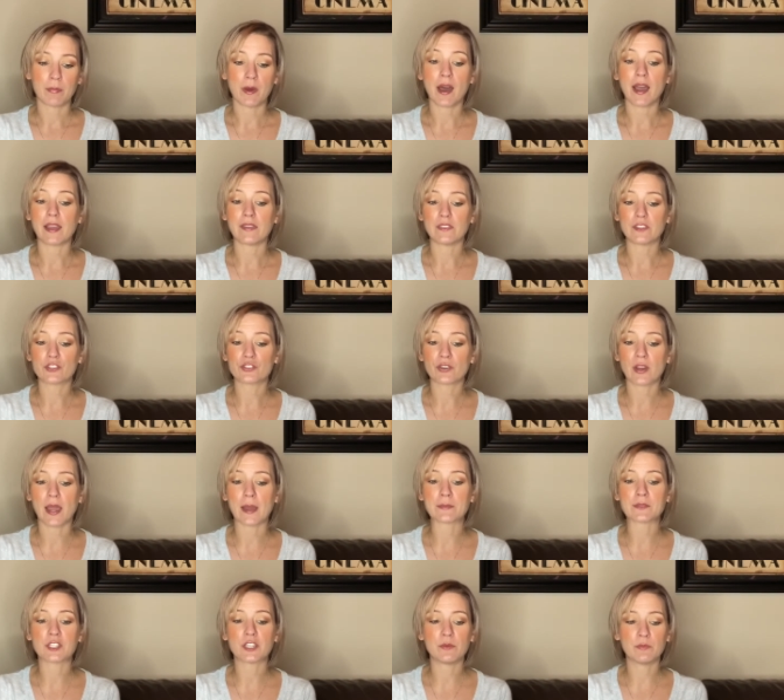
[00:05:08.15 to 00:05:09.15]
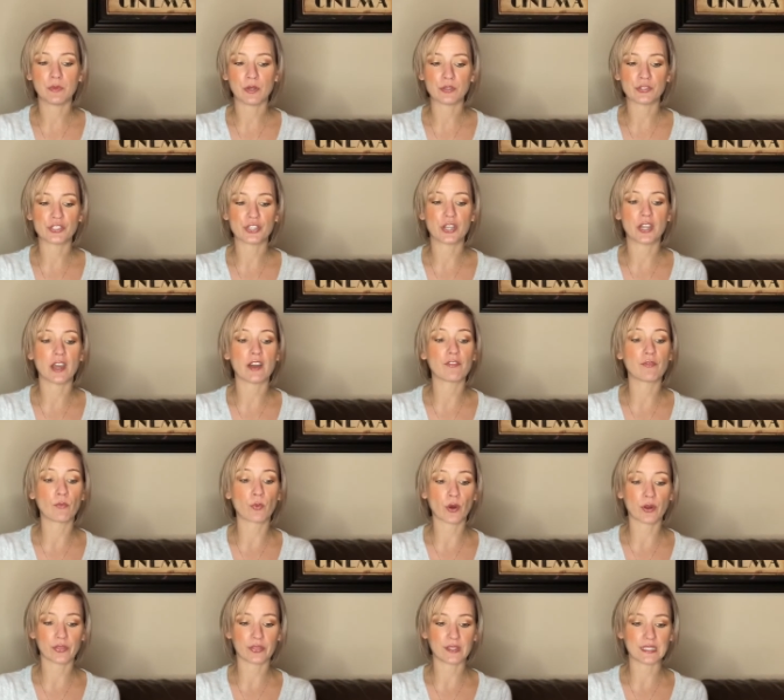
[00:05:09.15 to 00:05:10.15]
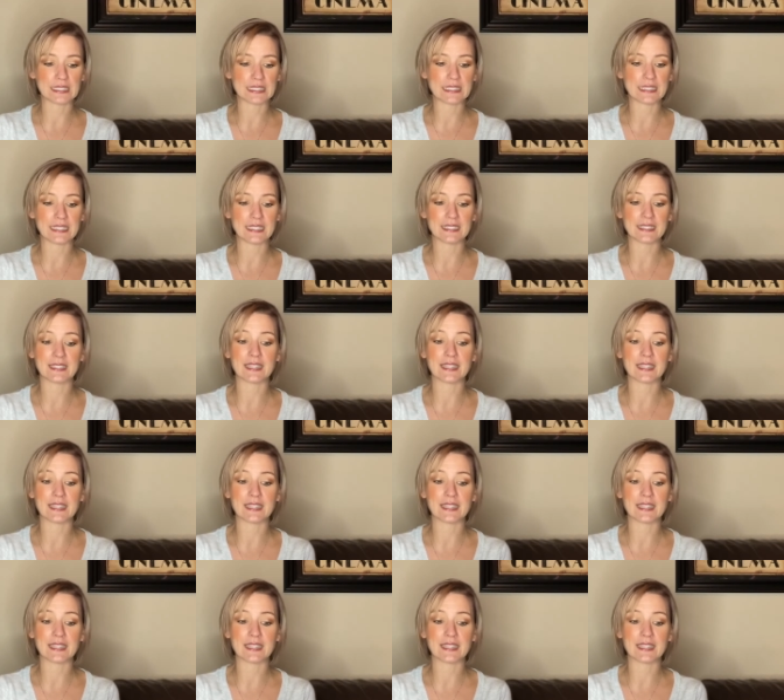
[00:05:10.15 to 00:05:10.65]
behind the trapped emotion of worthlessness